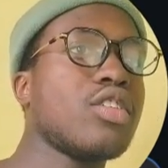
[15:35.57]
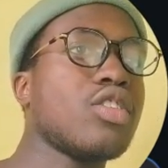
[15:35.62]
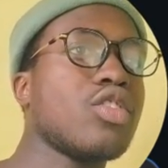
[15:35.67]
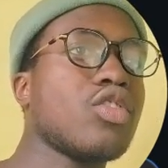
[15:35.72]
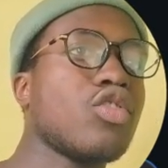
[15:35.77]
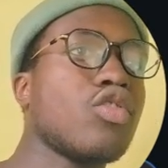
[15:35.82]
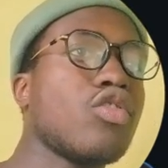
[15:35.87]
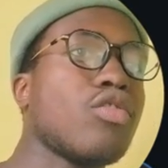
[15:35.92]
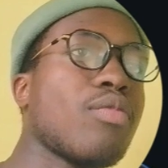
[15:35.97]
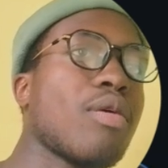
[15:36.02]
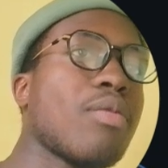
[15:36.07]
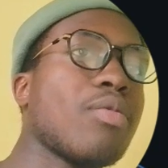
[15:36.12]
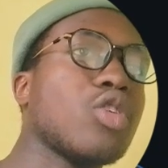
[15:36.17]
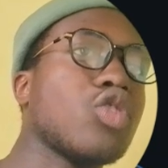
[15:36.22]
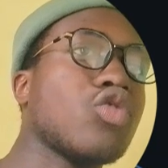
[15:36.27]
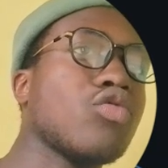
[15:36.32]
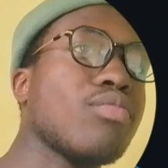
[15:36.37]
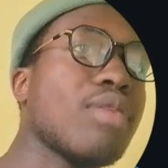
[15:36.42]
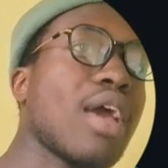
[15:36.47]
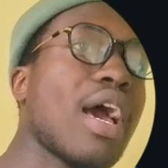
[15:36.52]
so it's able
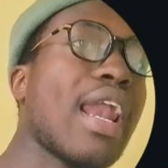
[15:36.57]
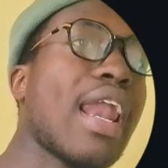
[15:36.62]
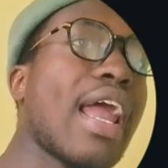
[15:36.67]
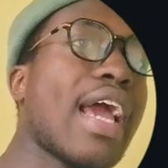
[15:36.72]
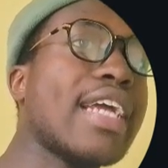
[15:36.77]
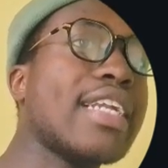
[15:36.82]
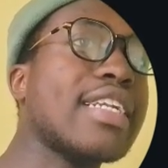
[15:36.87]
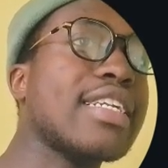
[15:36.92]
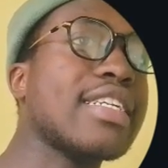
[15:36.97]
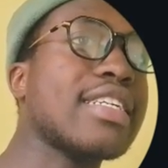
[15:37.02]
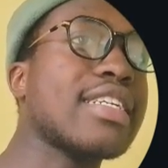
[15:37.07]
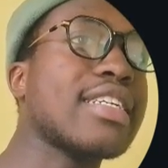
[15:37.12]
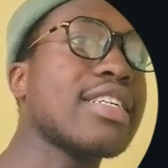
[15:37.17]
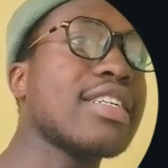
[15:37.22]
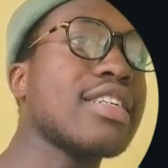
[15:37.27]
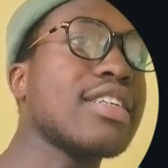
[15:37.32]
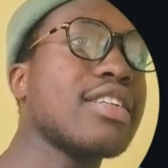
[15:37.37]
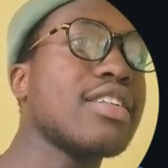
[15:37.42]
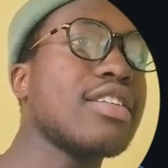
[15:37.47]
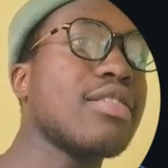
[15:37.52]
to be aligned
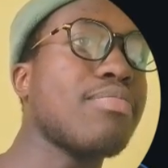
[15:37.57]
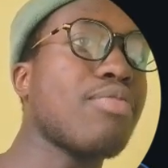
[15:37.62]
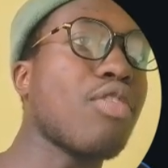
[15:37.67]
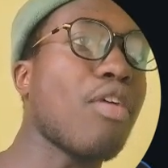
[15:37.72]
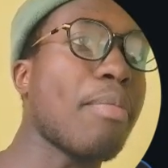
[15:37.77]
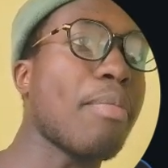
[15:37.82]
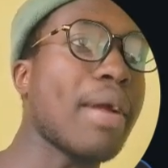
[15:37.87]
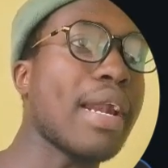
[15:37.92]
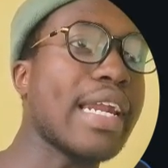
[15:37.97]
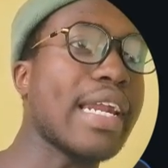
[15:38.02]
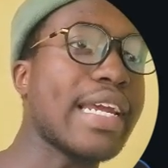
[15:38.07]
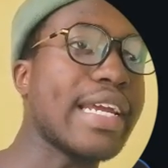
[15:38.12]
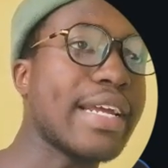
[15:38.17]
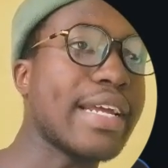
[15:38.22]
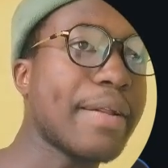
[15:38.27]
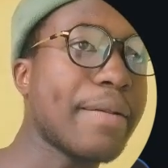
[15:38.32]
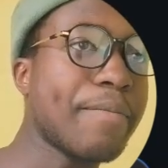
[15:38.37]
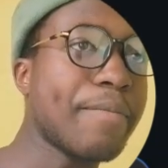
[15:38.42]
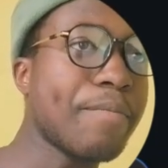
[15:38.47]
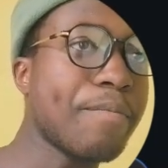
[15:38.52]
properly.
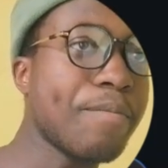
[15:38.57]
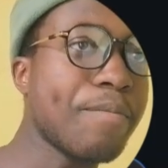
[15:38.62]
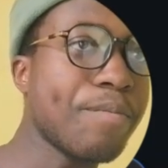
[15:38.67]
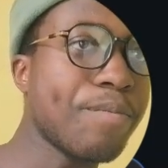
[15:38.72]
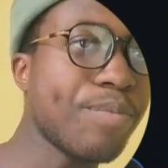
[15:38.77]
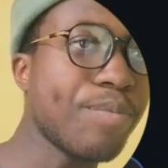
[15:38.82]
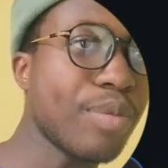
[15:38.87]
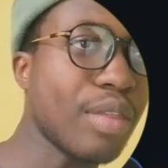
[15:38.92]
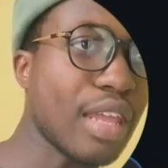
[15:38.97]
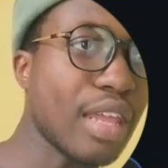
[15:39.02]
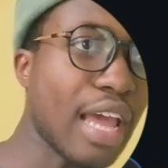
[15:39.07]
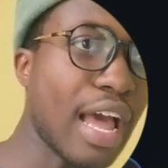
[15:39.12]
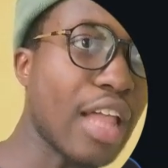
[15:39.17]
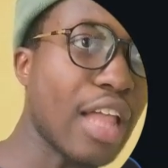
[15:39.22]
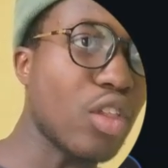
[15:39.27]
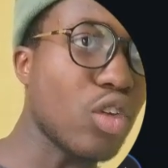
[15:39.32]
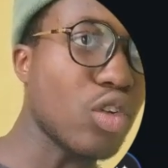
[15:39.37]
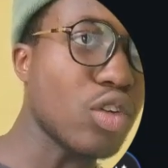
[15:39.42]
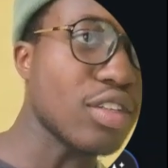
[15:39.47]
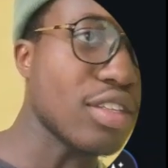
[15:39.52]
Yeah,
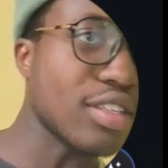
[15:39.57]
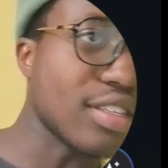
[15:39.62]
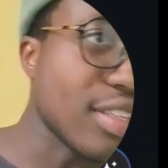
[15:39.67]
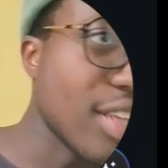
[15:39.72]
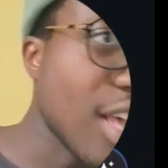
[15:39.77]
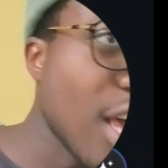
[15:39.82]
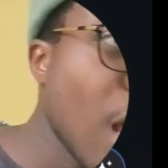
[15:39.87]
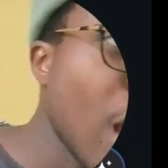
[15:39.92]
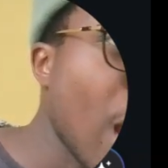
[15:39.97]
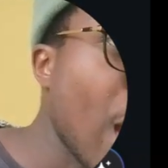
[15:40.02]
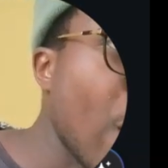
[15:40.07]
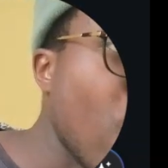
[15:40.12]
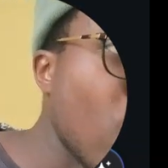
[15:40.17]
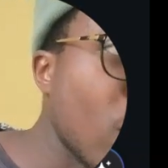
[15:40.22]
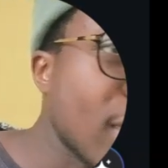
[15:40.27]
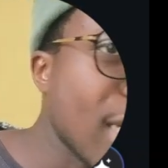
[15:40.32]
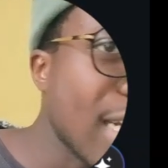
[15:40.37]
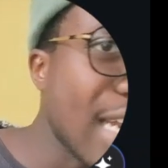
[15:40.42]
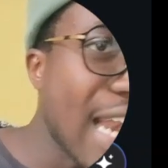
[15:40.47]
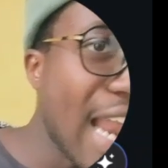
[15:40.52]
those
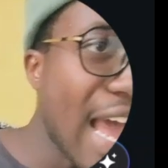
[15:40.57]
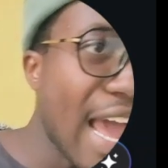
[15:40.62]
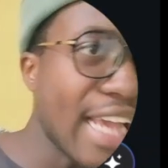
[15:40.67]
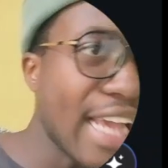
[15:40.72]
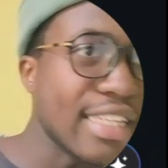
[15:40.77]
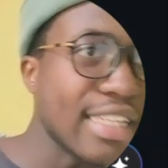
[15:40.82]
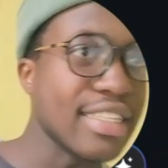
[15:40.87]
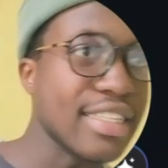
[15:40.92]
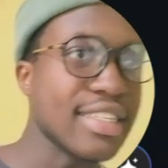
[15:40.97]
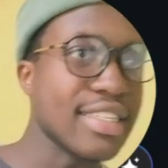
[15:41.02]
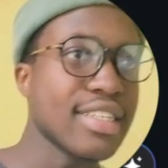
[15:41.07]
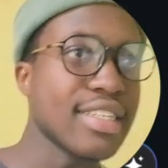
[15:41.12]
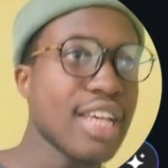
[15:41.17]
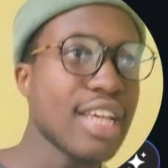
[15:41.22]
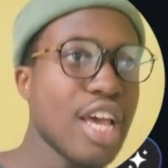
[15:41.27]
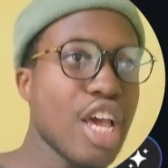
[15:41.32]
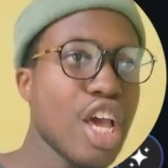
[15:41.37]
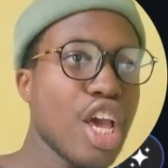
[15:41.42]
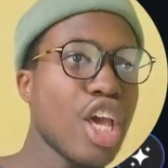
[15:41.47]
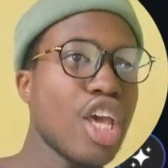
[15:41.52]
dotted lines,
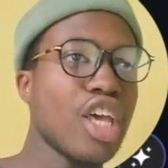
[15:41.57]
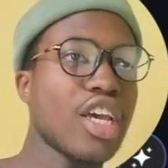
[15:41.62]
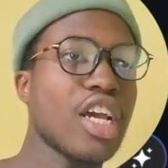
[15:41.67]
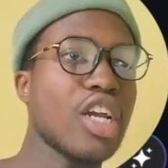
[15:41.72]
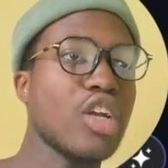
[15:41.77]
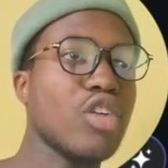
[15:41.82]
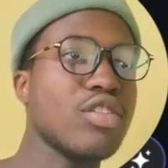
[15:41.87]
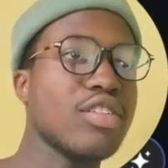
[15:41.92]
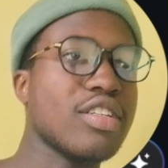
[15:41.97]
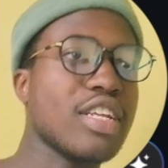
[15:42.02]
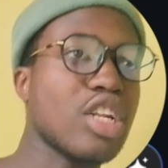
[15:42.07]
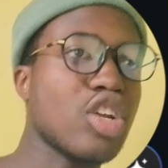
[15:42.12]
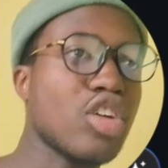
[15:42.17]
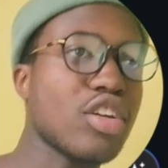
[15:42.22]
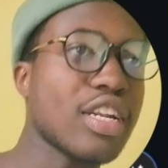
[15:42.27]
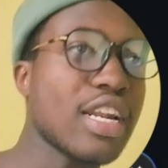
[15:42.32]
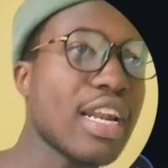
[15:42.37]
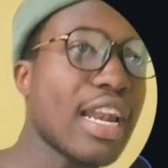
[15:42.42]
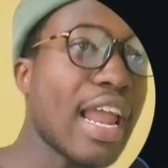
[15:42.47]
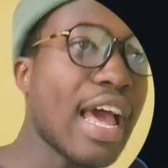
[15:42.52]
you can use the
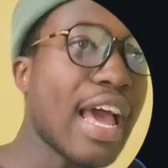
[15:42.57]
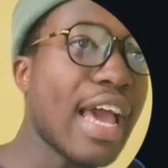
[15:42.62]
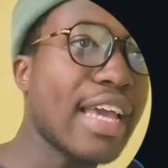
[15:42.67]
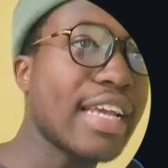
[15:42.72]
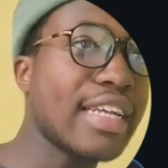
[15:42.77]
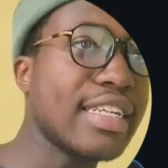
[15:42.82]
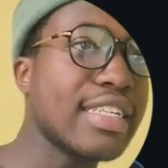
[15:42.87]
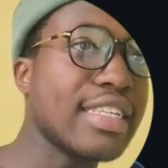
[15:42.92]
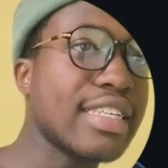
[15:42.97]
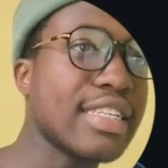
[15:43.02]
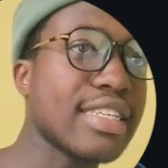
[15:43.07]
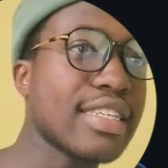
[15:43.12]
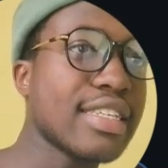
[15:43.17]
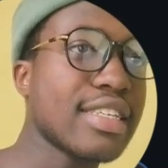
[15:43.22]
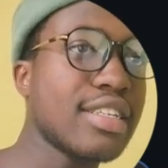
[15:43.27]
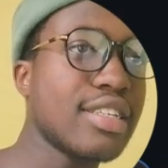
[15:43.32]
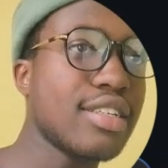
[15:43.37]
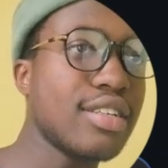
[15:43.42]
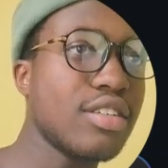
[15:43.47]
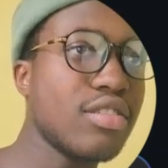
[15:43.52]
dotted
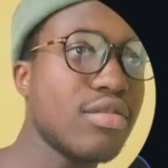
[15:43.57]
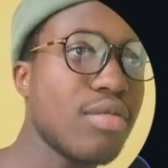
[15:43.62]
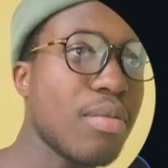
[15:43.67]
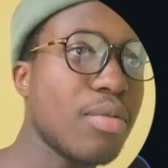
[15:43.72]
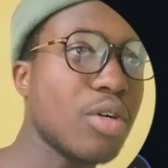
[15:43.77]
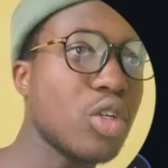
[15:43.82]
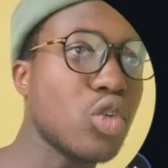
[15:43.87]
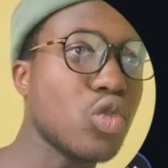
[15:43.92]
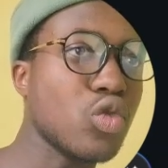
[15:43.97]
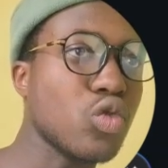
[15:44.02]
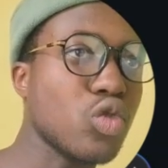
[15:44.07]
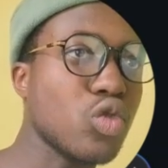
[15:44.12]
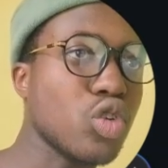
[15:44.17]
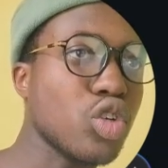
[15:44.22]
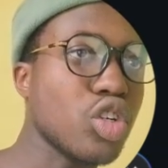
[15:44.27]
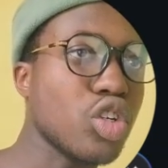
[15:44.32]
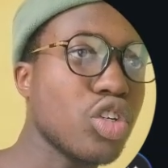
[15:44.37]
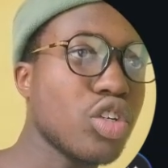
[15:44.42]
lines to be able to